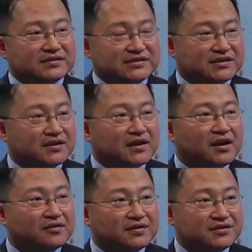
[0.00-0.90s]
seek
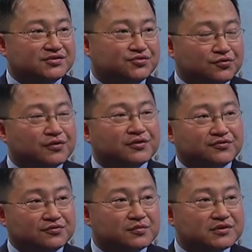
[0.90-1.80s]
out and destroy the
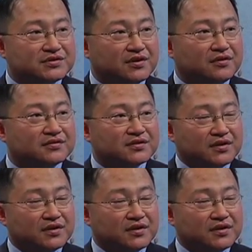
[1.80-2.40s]
tumor cells